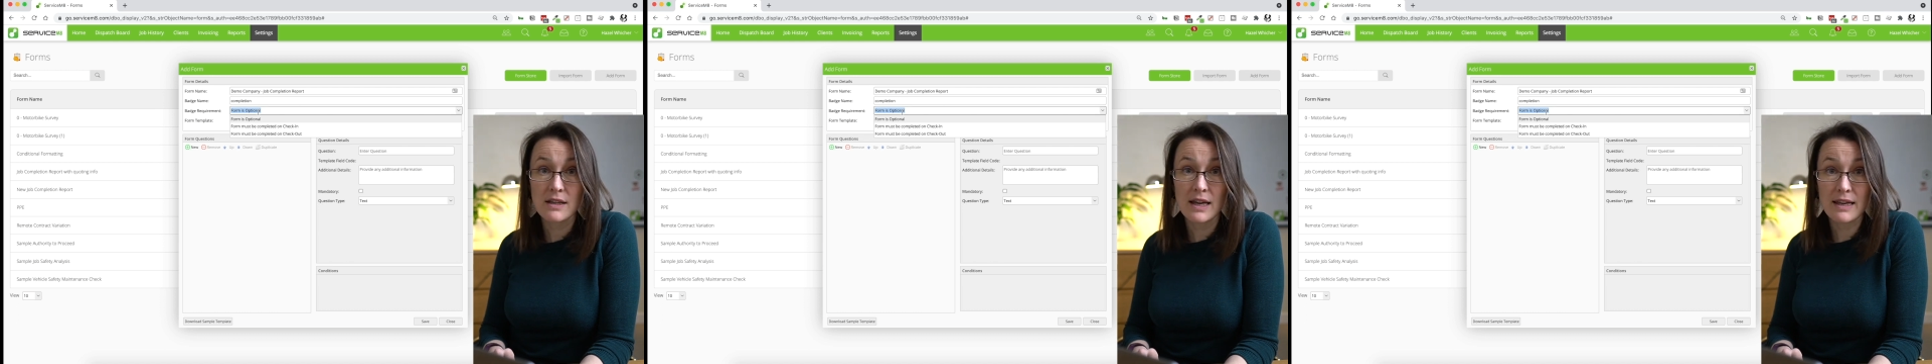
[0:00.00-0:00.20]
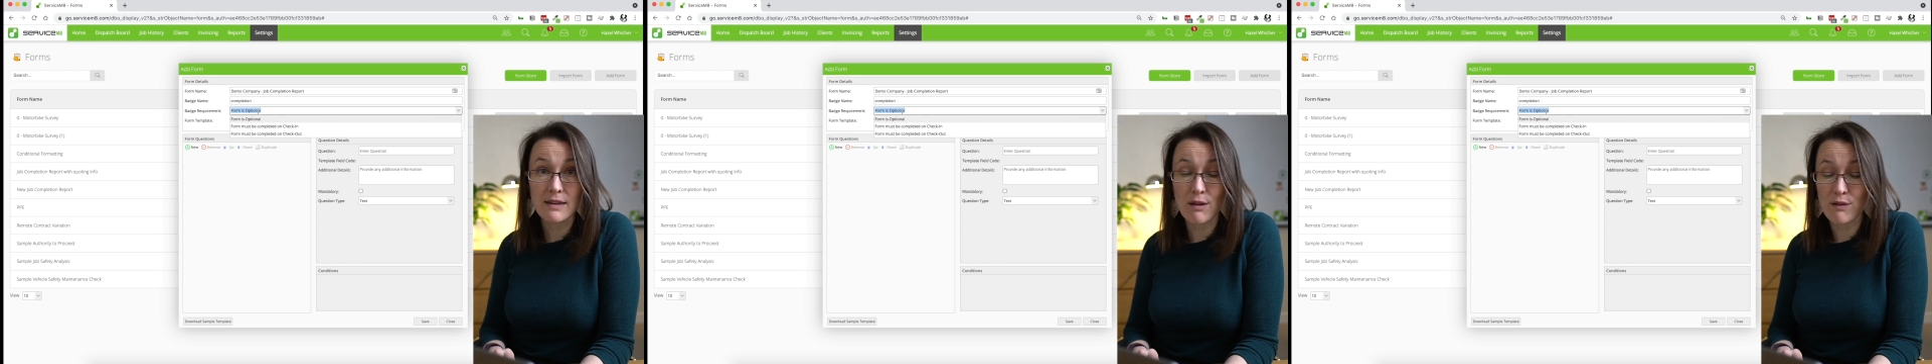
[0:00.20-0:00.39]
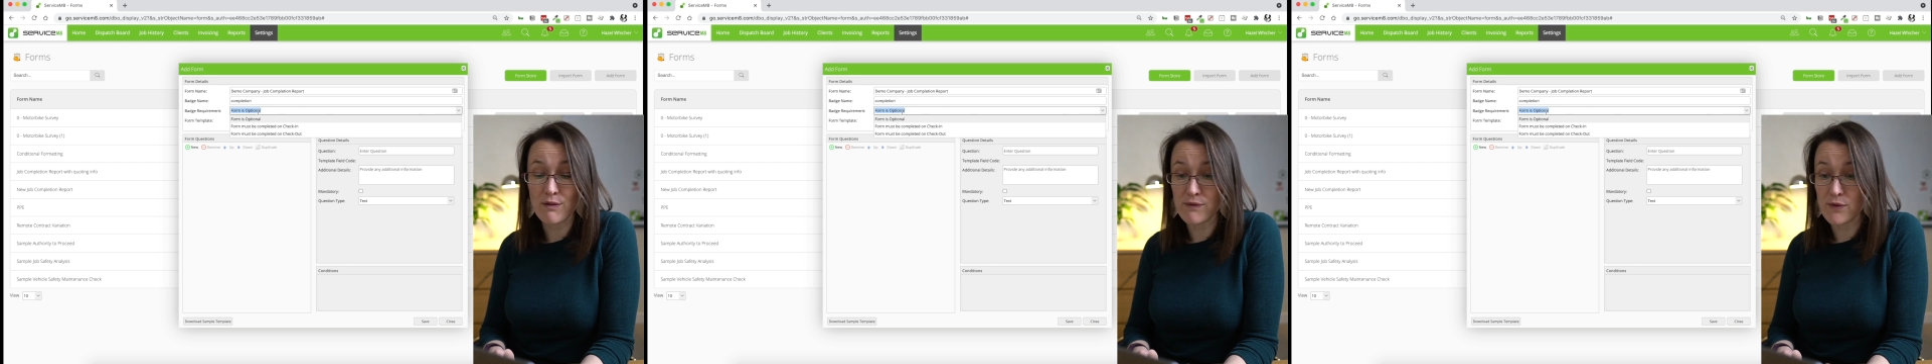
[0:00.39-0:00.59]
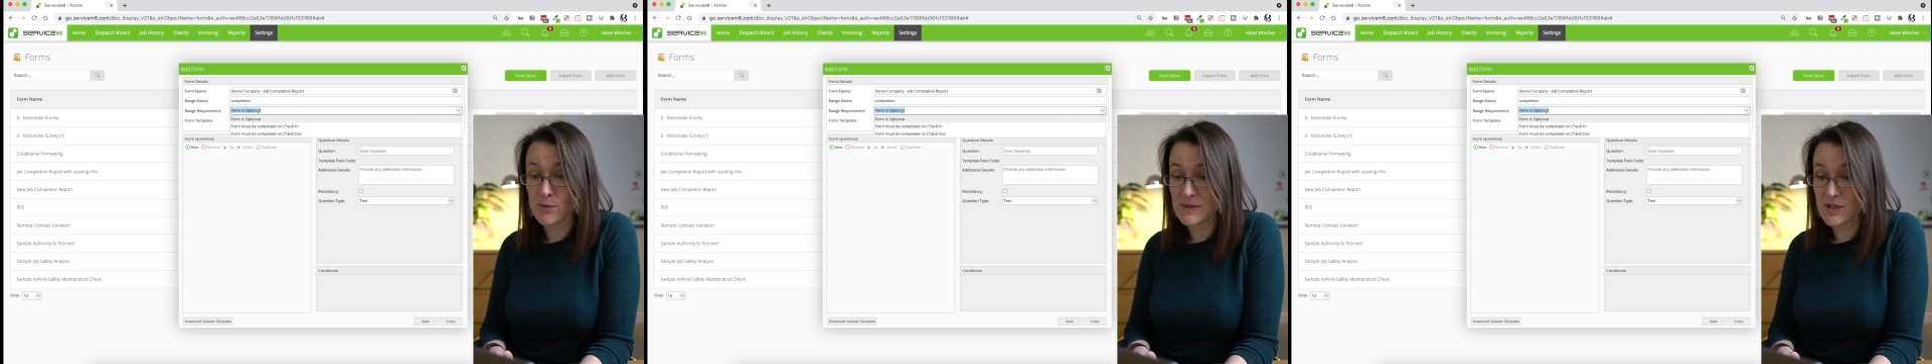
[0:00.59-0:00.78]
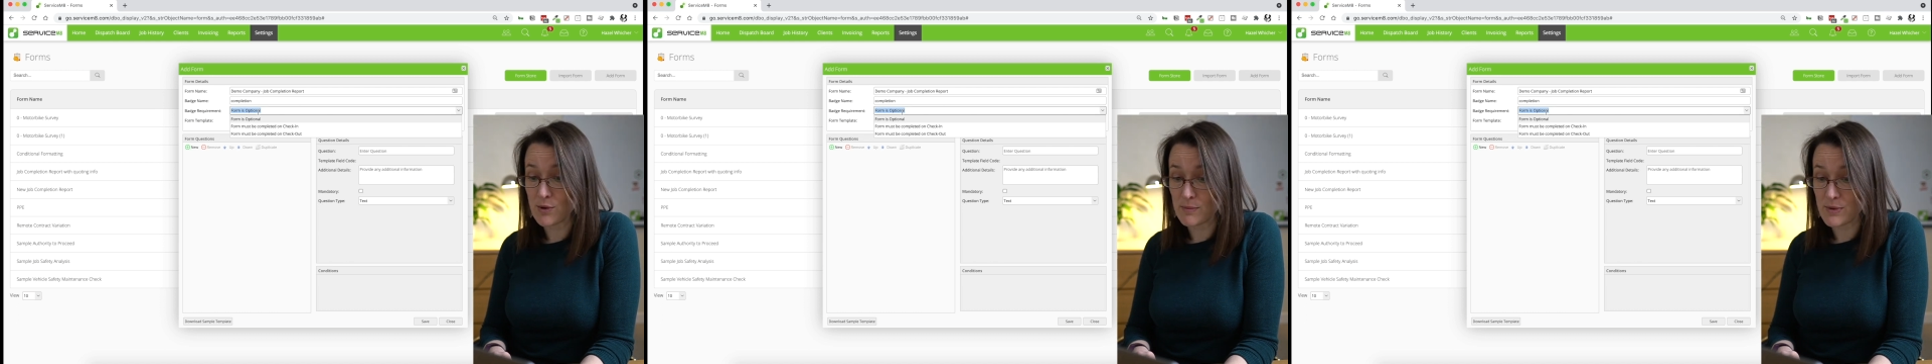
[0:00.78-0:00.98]
Either the form
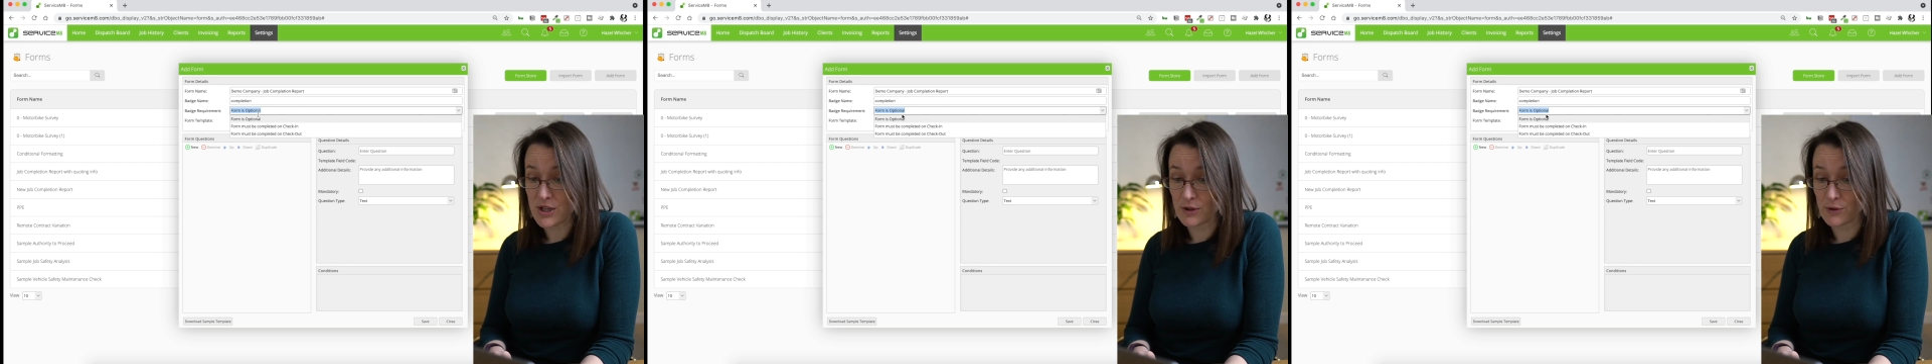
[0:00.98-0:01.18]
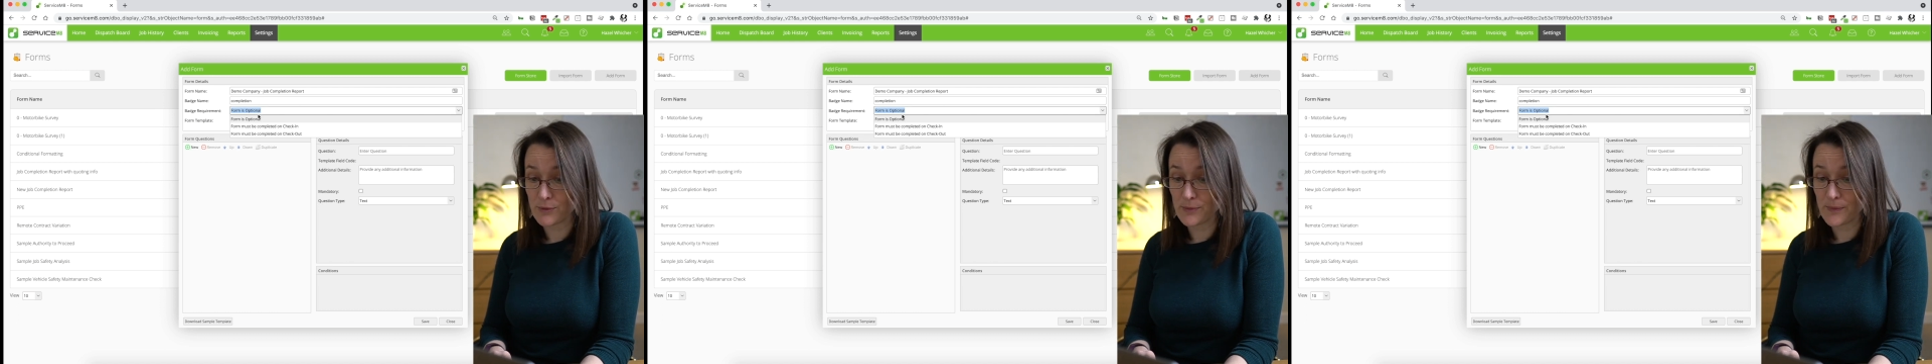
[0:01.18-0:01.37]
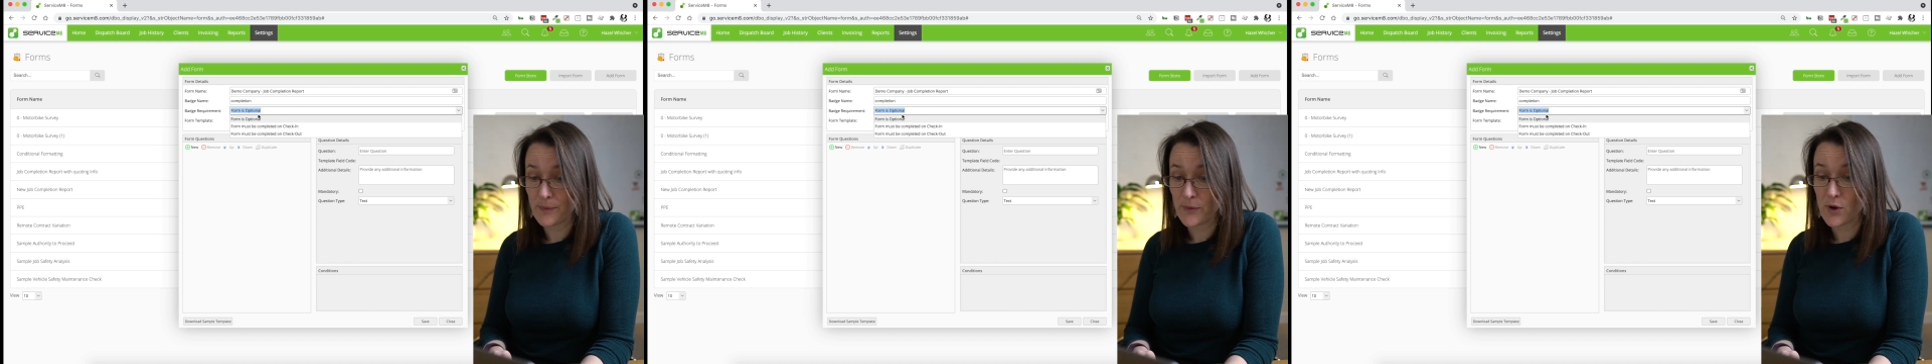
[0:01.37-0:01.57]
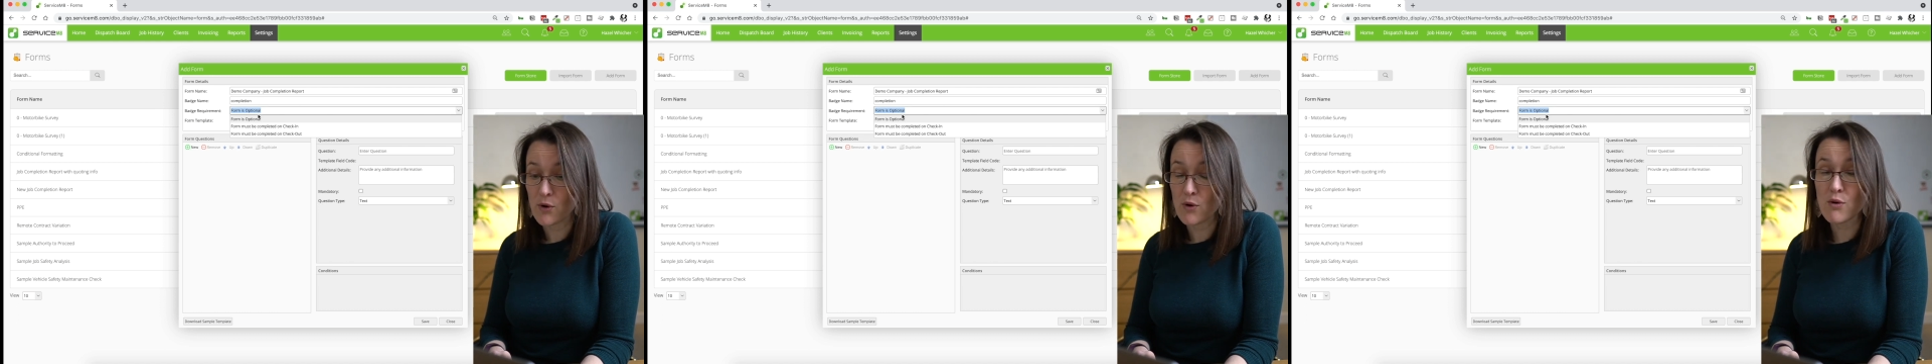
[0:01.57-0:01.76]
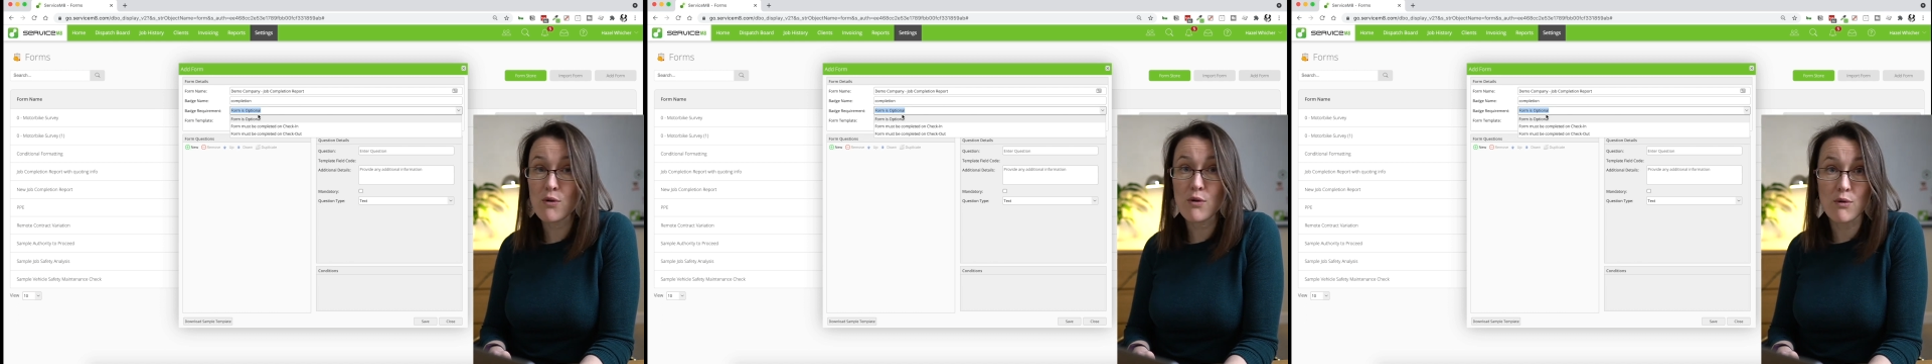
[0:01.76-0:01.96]
is optional,
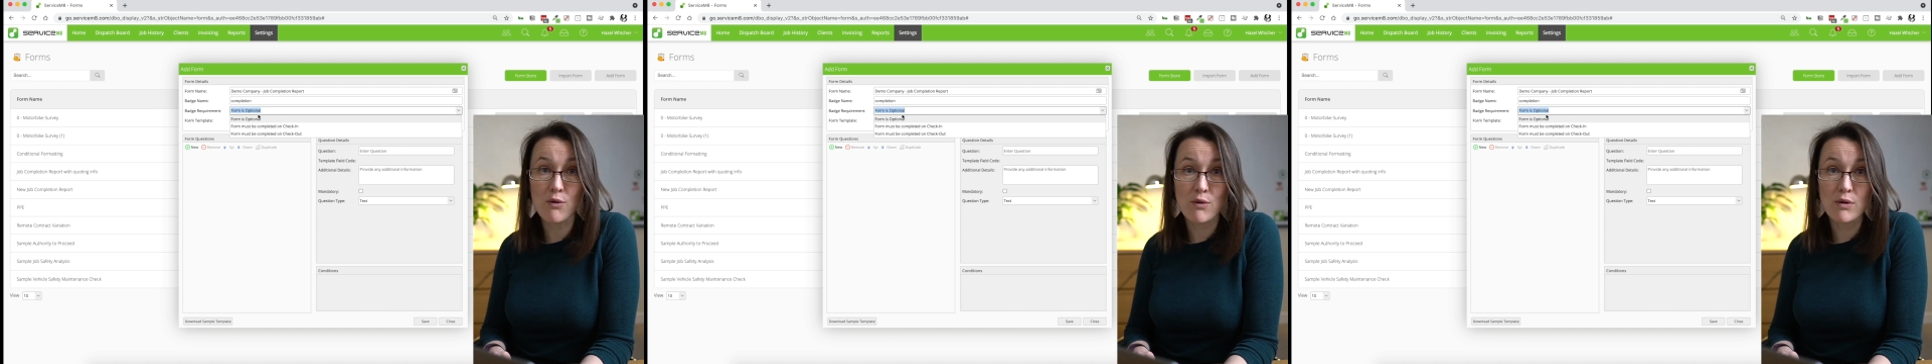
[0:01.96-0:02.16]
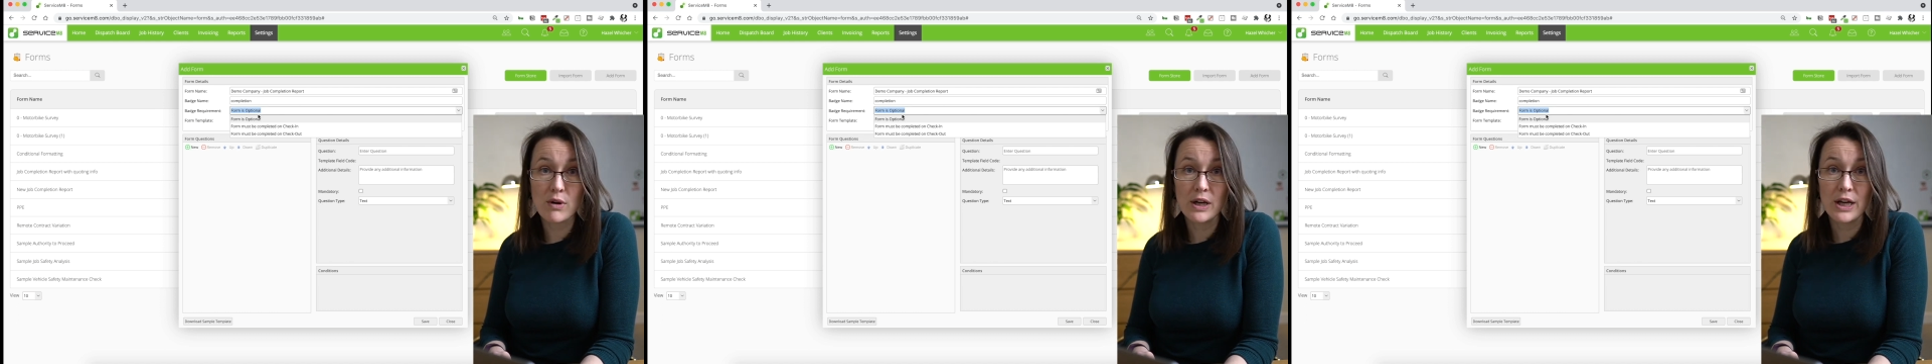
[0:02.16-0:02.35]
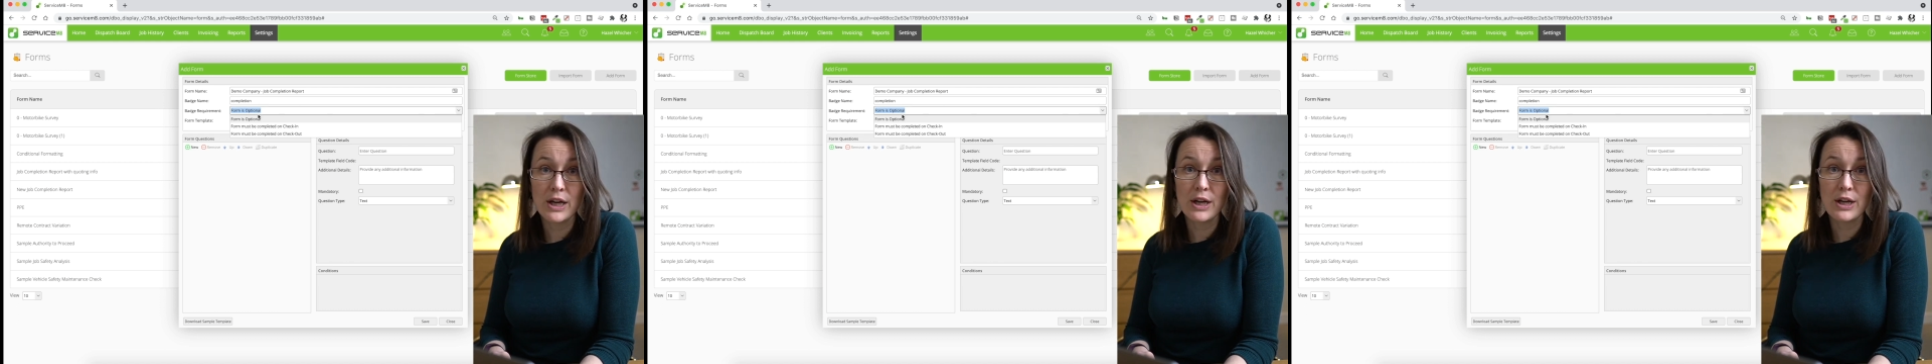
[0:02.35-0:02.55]
or